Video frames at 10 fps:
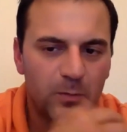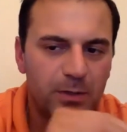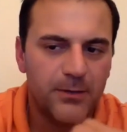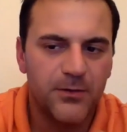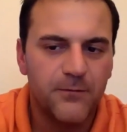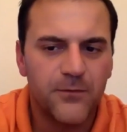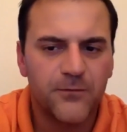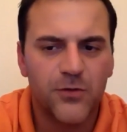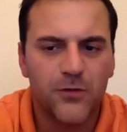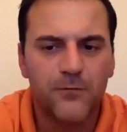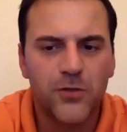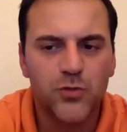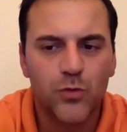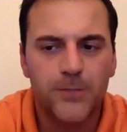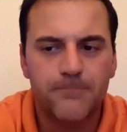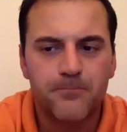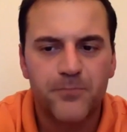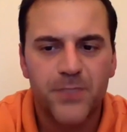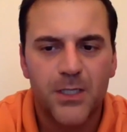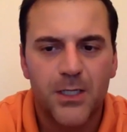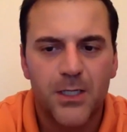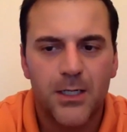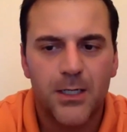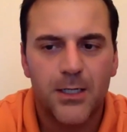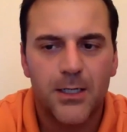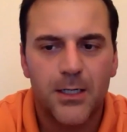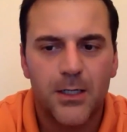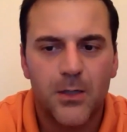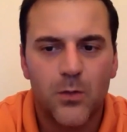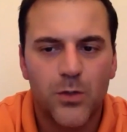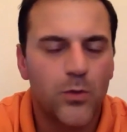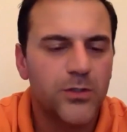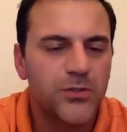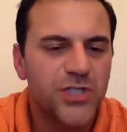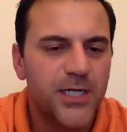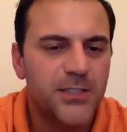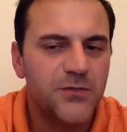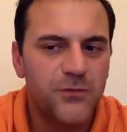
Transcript: But the, the, so the first one, uh, you know, what are China's